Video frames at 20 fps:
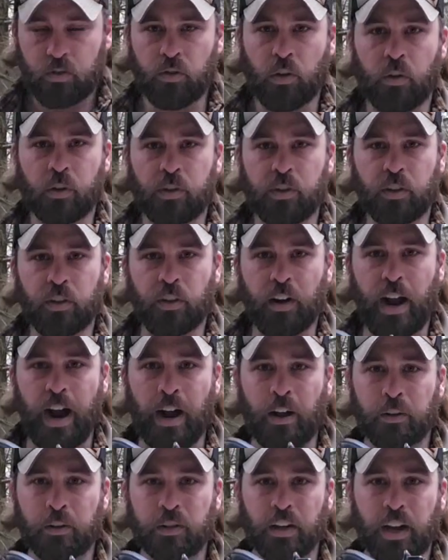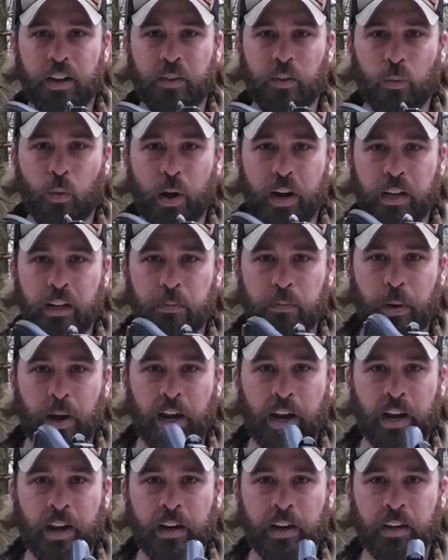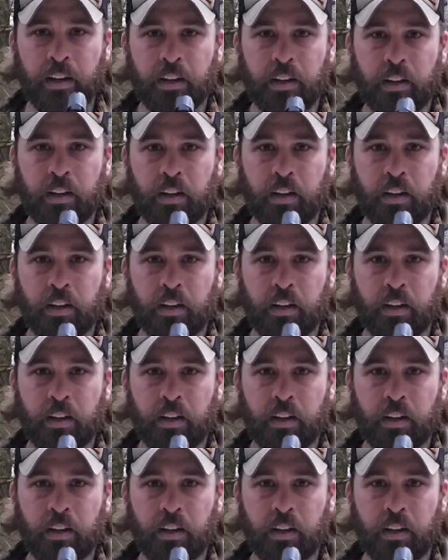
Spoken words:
So it's their outside the waistband